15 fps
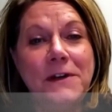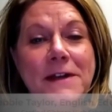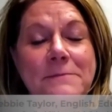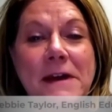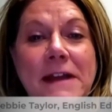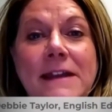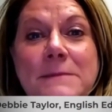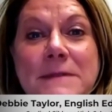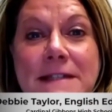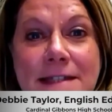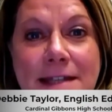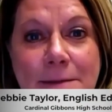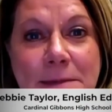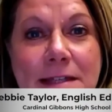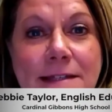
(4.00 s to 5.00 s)
my name is
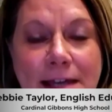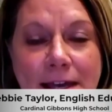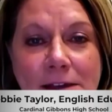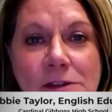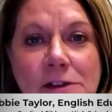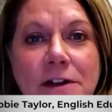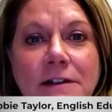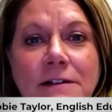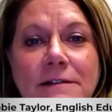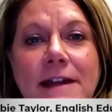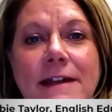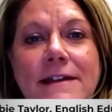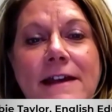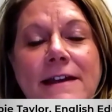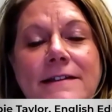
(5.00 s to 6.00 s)
Debbie Taylor,
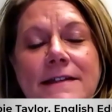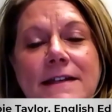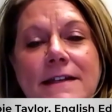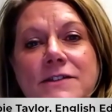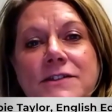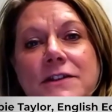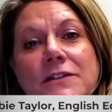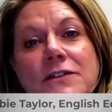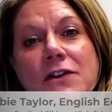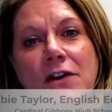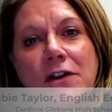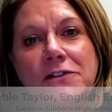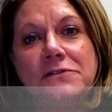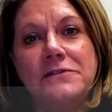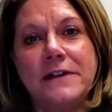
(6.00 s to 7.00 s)
and I teach at
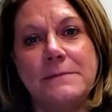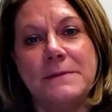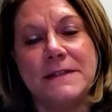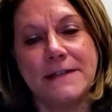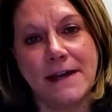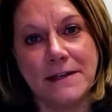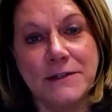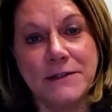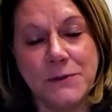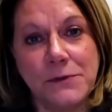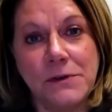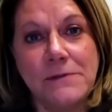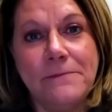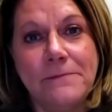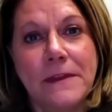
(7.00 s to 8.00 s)
Cardinal Gibbons High
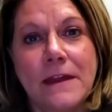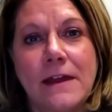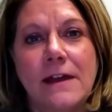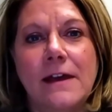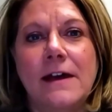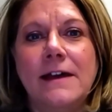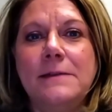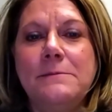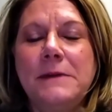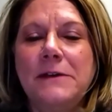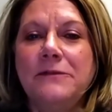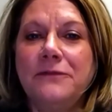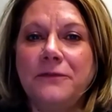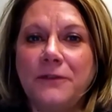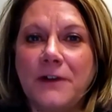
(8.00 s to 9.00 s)
School. I am a
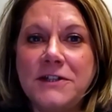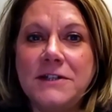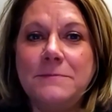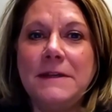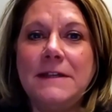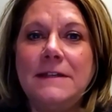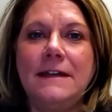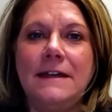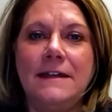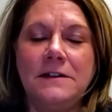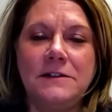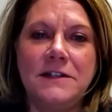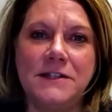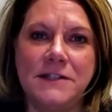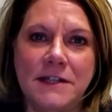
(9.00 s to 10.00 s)
freshman
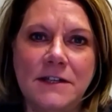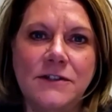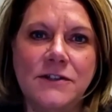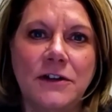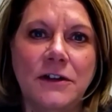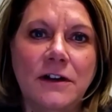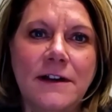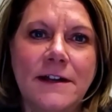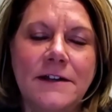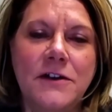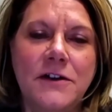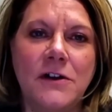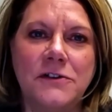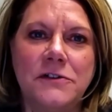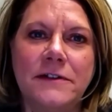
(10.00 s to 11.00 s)
English teacher at
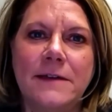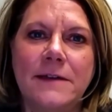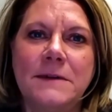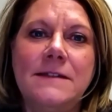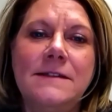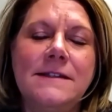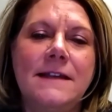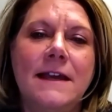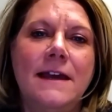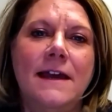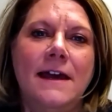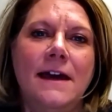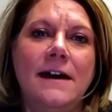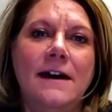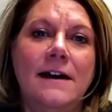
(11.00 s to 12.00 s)
Cardinal Gibbons.
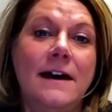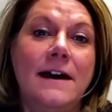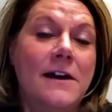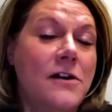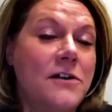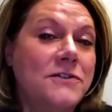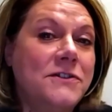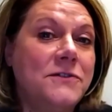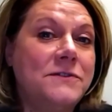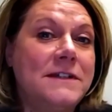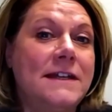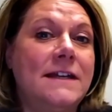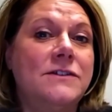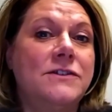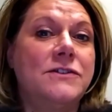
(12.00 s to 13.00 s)
I also
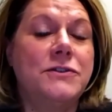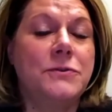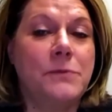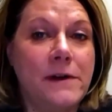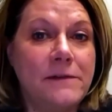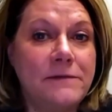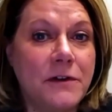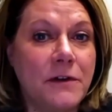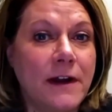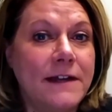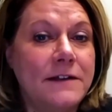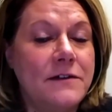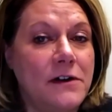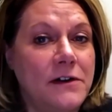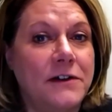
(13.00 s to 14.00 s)
teach 12th grade
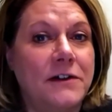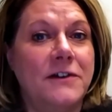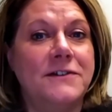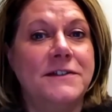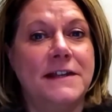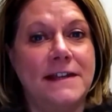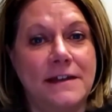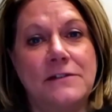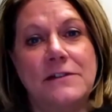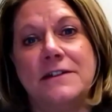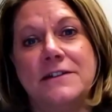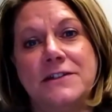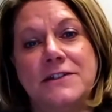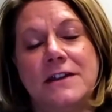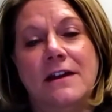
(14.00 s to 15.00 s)
honors
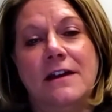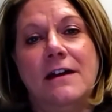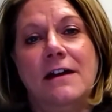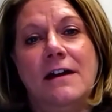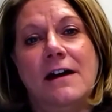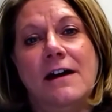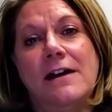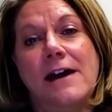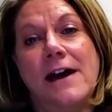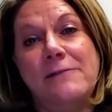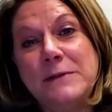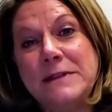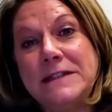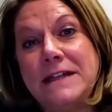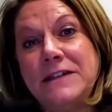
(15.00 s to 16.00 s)
English. I've been
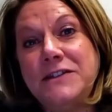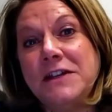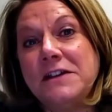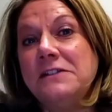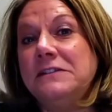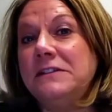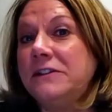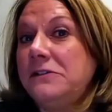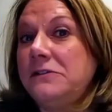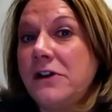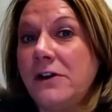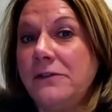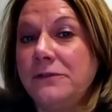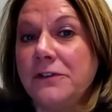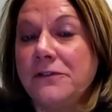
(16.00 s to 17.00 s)
teaching a little
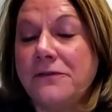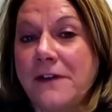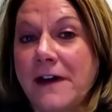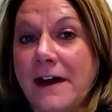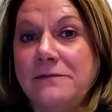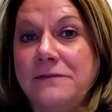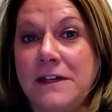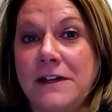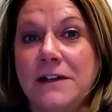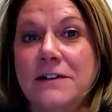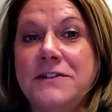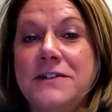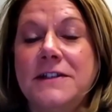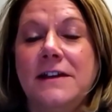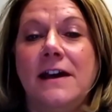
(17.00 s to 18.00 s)
over 5
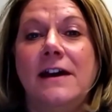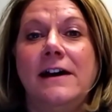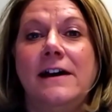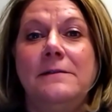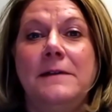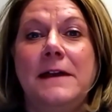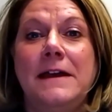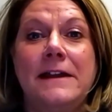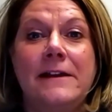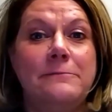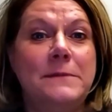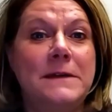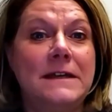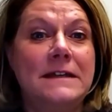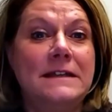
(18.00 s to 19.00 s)
years, and I've
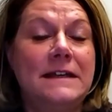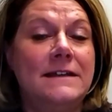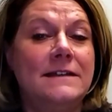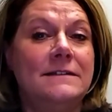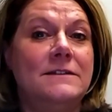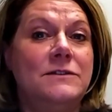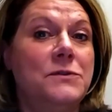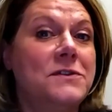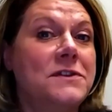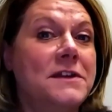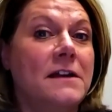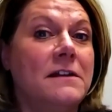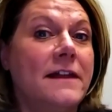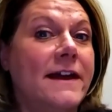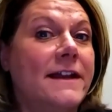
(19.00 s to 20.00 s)
been in North
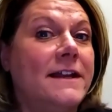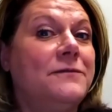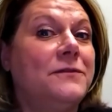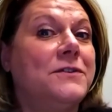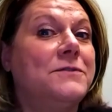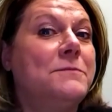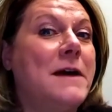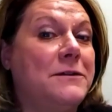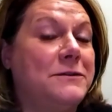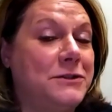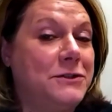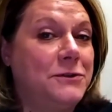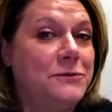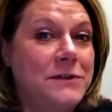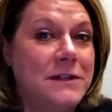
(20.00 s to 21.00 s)
Carolina for about
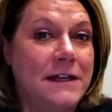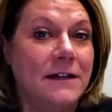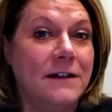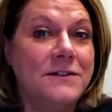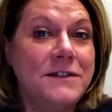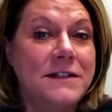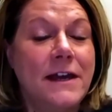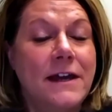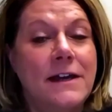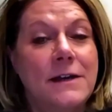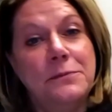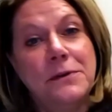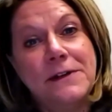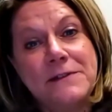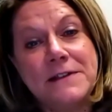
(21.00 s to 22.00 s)
2 years.
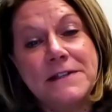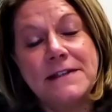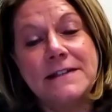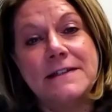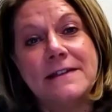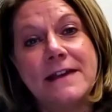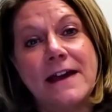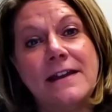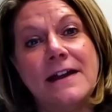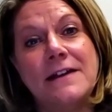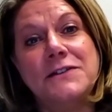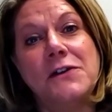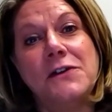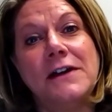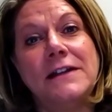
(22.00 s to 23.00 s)
Previously to that, I
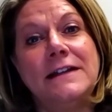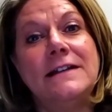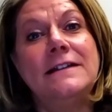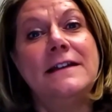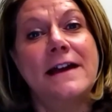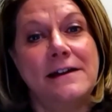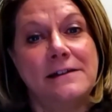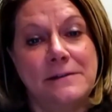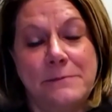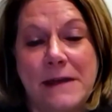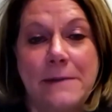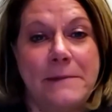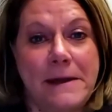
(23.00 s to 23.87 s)
taught in Alabama.